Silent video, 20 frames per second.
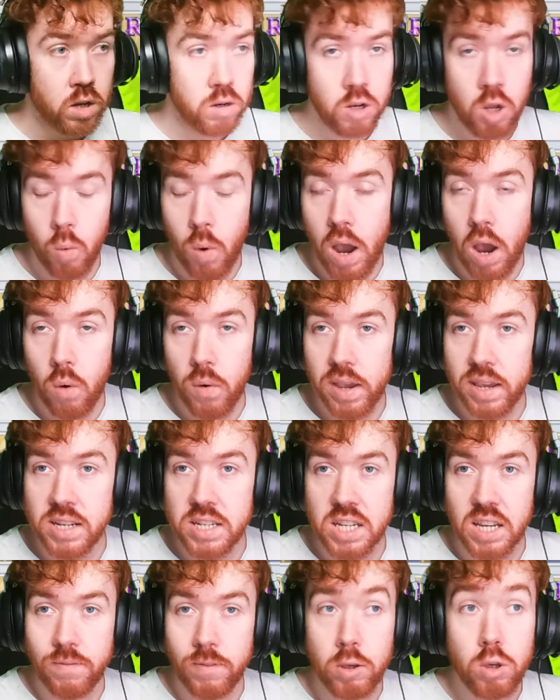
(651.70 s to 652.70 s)
Noelle is
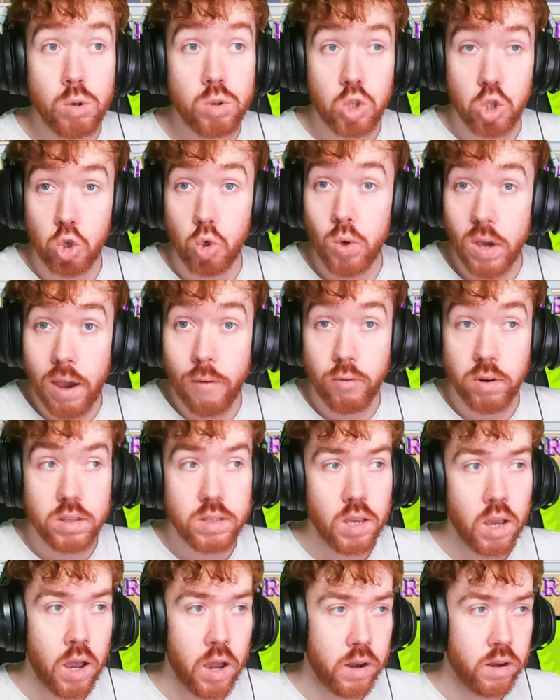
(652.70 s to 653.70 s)
giving you 2 every
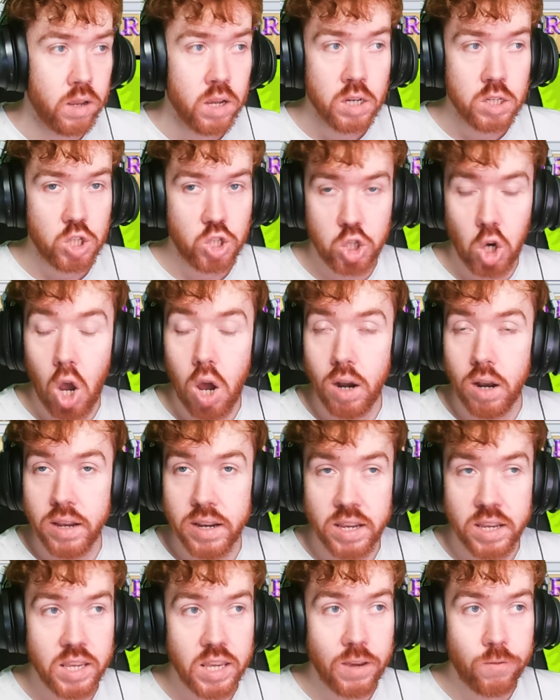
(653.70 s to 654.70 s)
turn. Charlotte
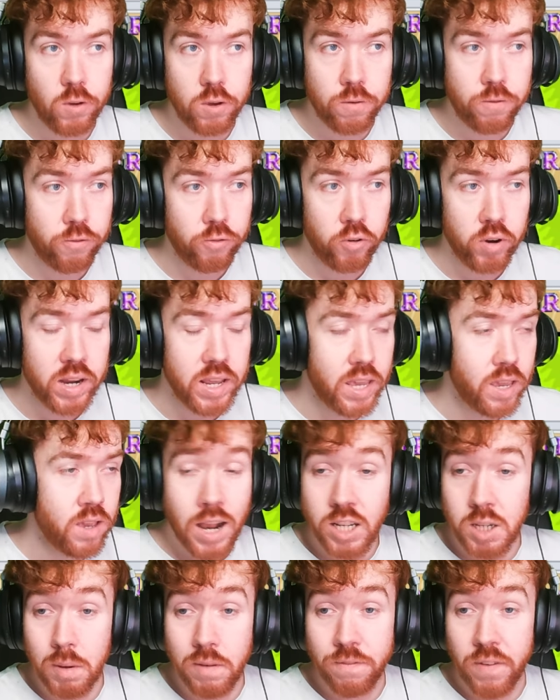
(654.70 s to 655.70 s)
can give you 3. And
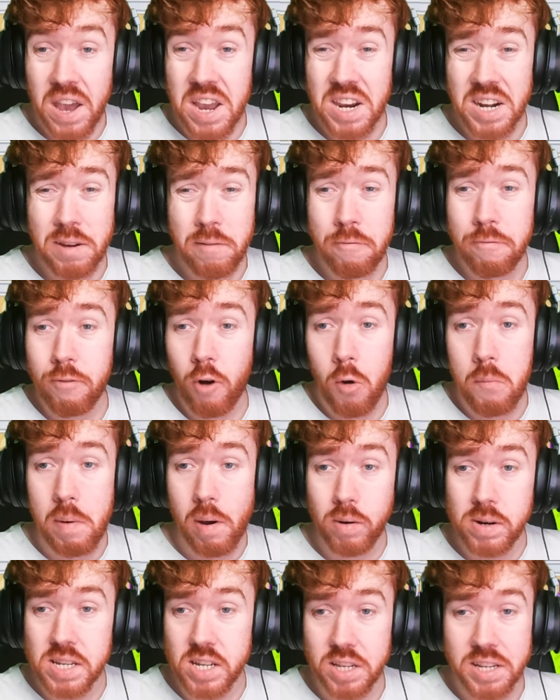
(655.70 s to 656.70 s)
to be fair, you can even throw
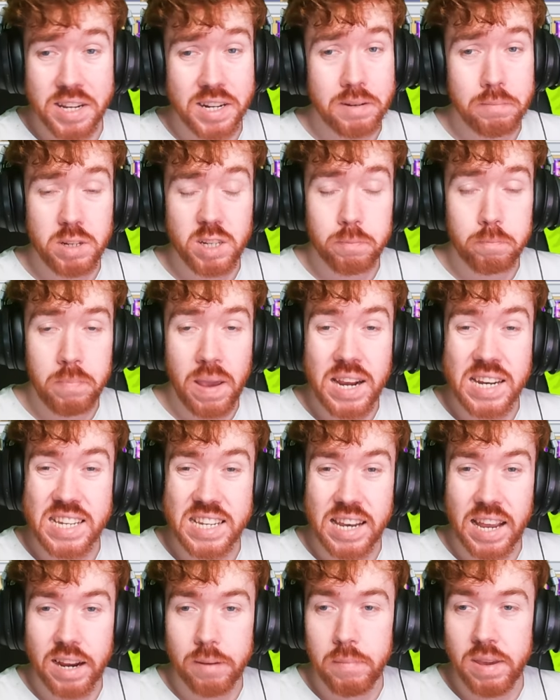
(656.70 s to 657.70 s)
Mosa. You can just basically
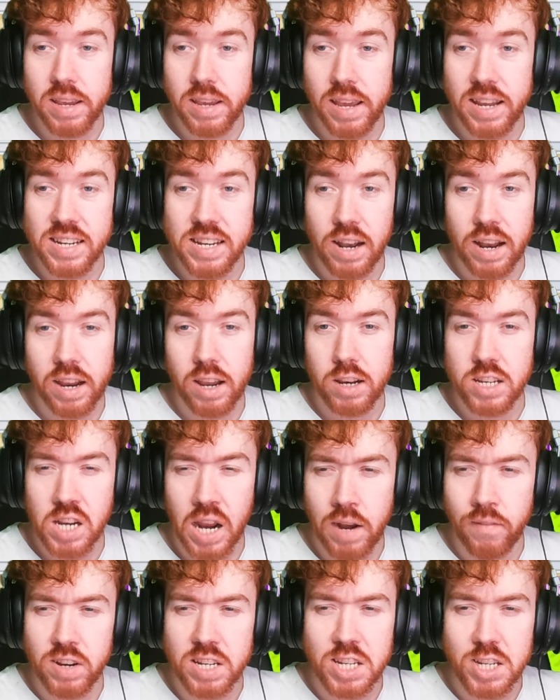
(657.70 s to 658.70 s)
like make a kind
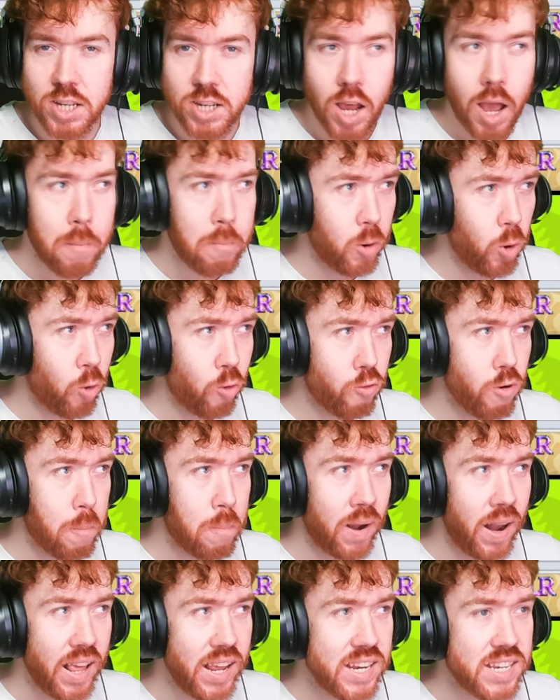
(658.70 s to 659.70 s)
of a sub or
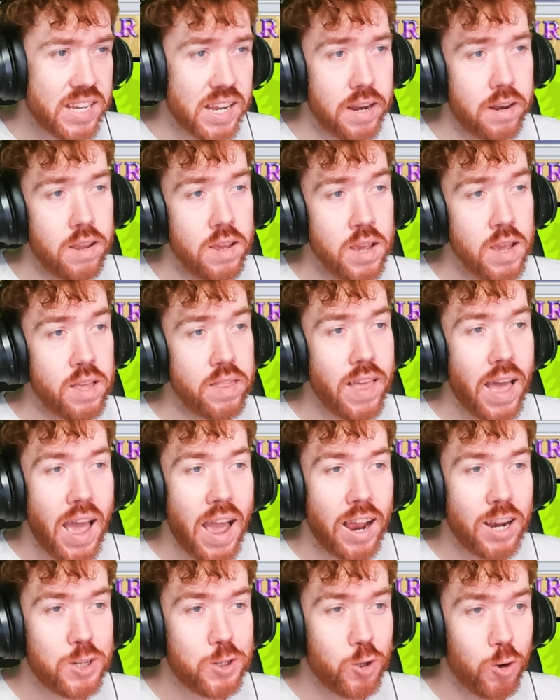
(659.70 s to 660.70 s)
replacing the
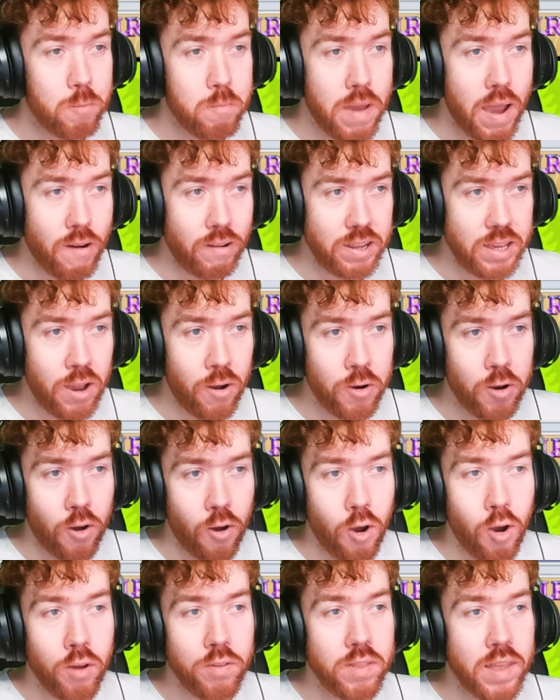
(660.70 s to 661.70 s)
actual Mereoleona
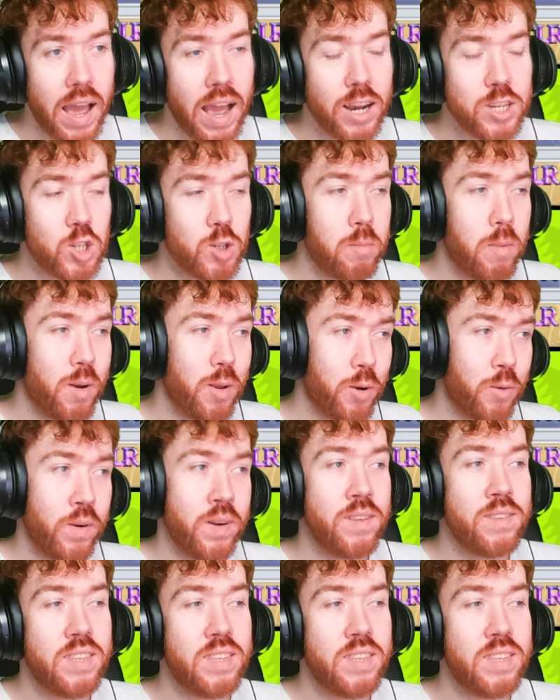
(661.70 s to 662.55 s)
on the actual mono green